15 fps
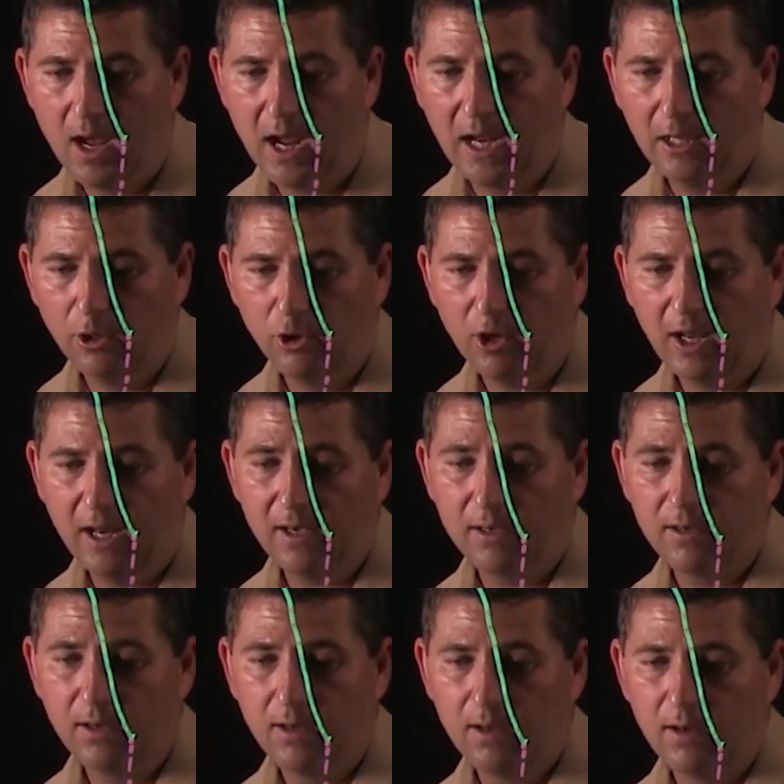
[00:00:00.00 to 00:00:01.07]
I look
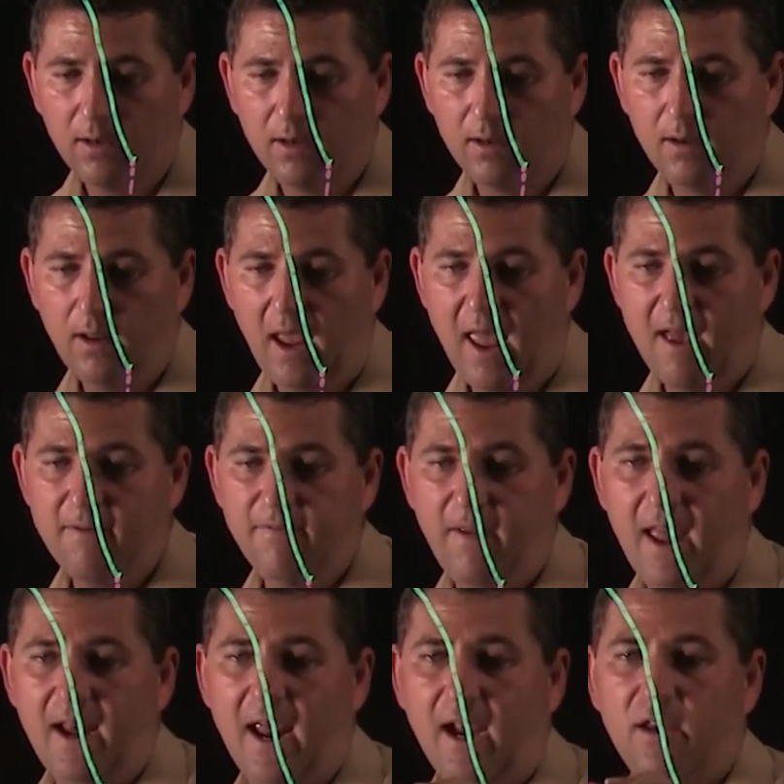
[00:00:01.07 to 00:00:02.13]
at f
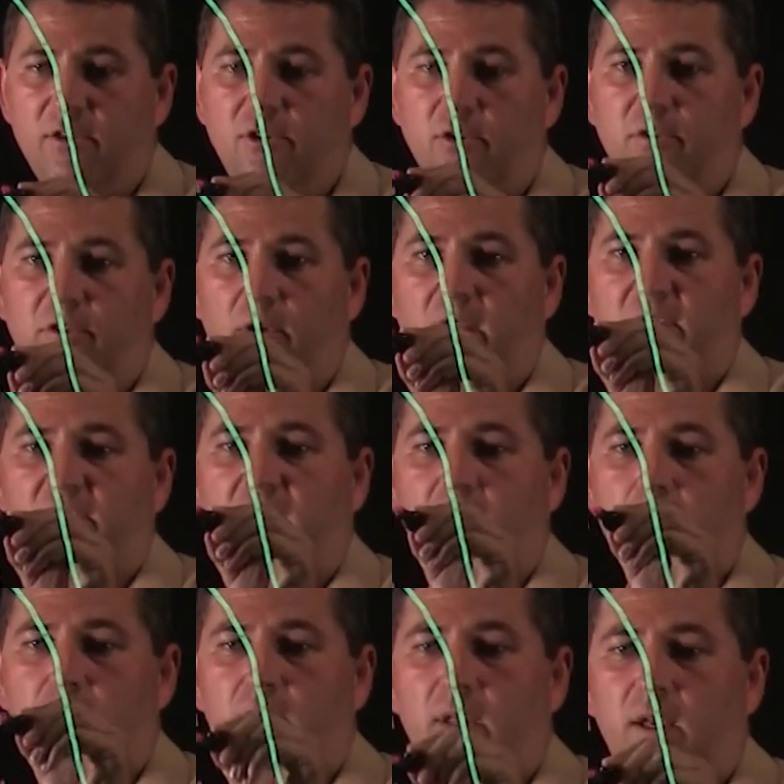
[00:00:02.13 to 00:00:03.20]
at x2, so I
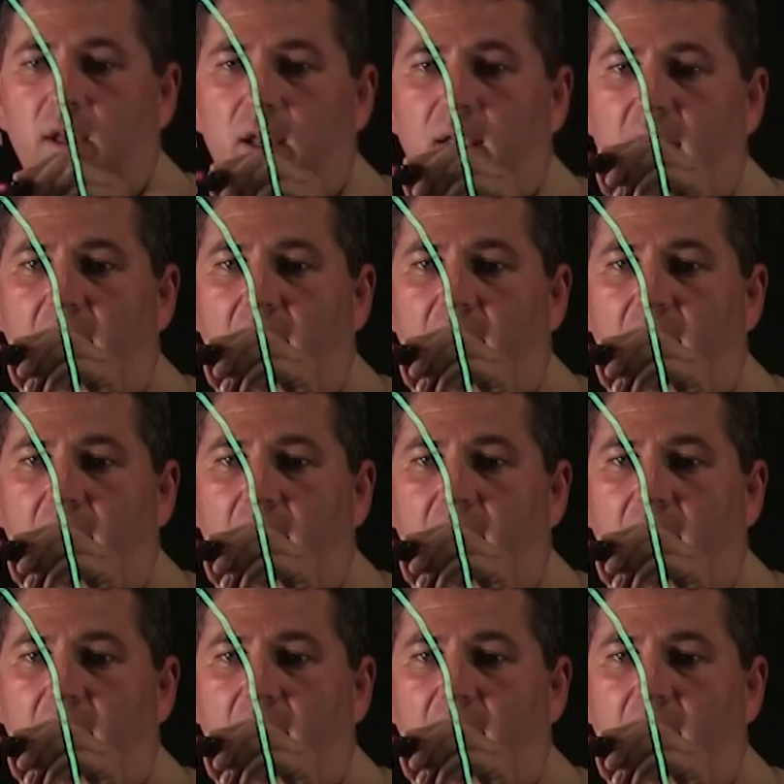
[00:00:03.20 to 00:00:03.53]
sample it at